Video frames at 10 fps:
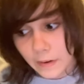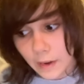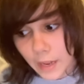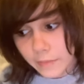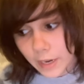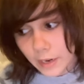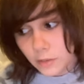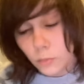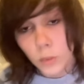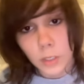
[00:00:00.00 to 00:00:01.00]
I haven't had
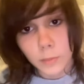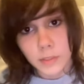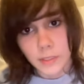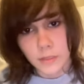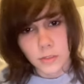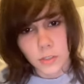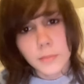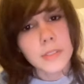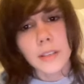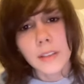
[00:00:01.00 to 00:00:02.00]
it in a while because I
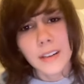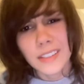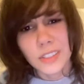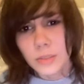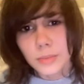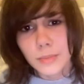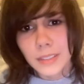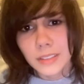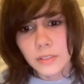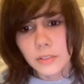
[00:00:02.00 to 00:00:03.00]
stopped selling it at
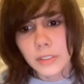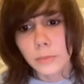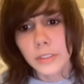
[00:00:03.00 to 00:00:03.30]
supermarkets for some